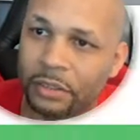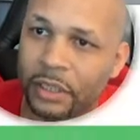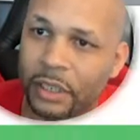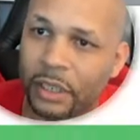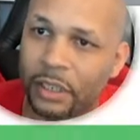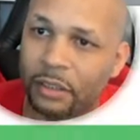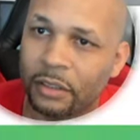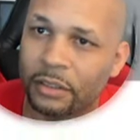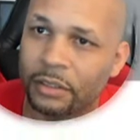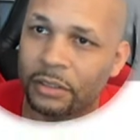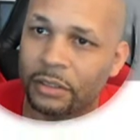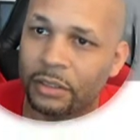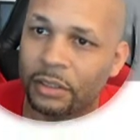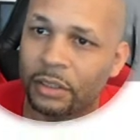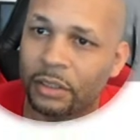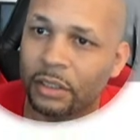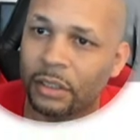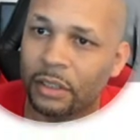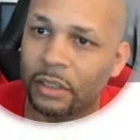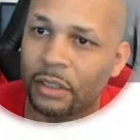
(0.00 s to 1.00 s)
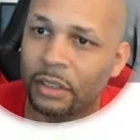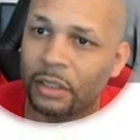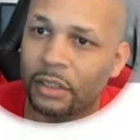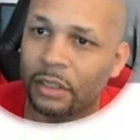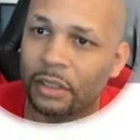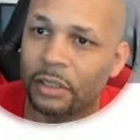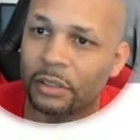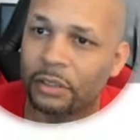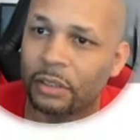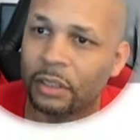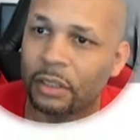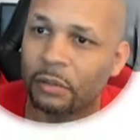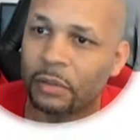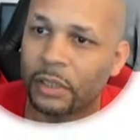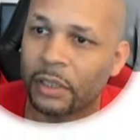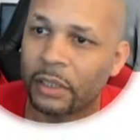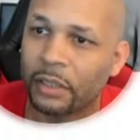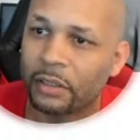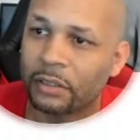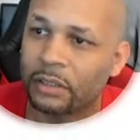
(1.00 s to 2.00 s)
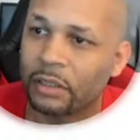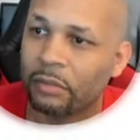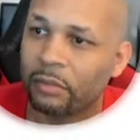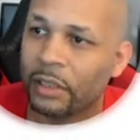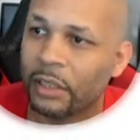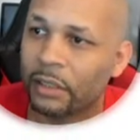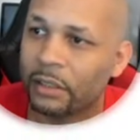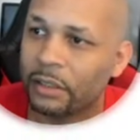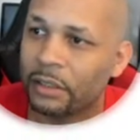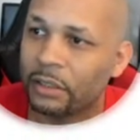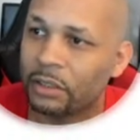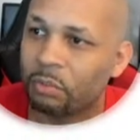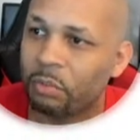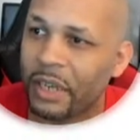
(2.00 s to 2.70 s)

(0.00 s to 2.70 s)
now is like stuff like this.